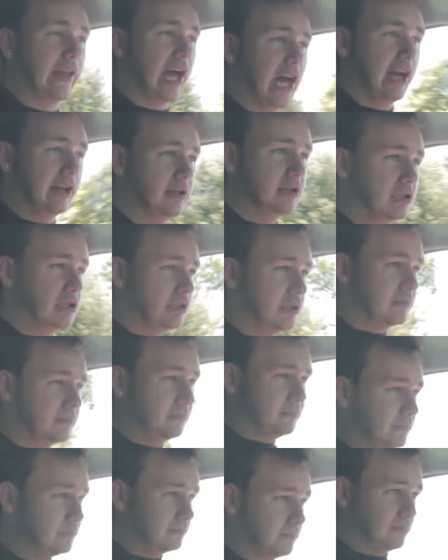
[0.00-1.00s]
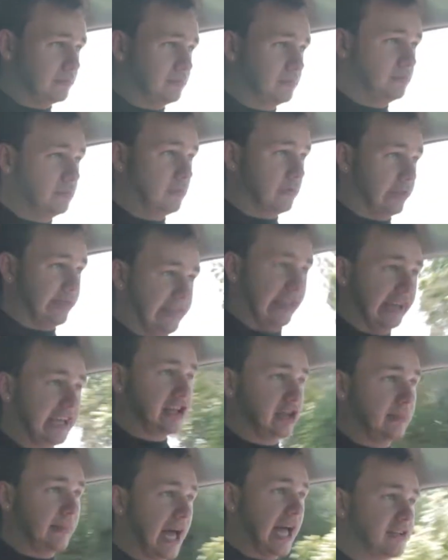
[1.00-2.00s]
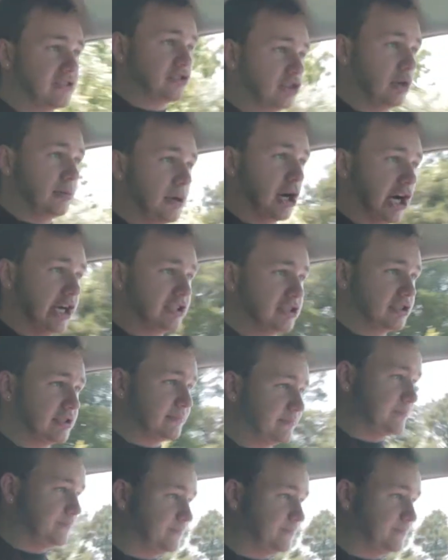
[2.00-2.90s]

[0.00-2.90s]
that. Thank you, Matt, so much,